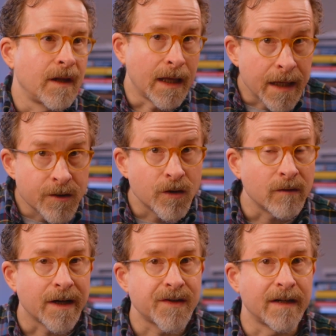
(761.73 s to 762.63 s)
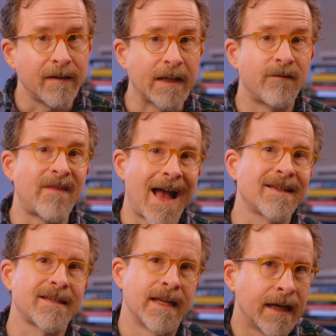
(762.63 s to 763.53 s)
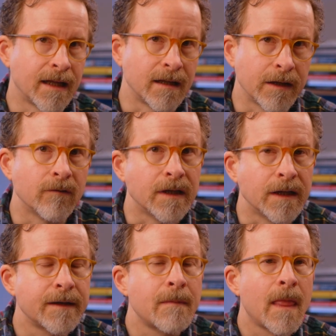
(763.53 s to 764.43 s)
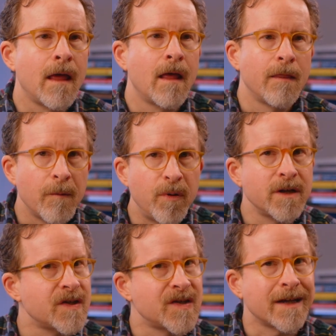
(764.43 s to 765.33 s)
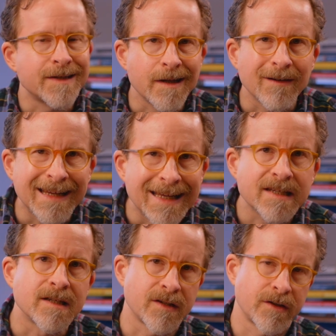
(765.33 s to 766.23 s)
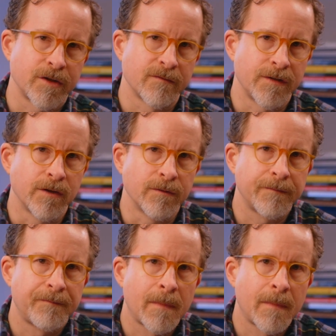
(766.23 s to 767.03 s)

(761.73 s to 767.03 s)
interestingly, fascinatingly, really, the Buddha says there isn't such a view.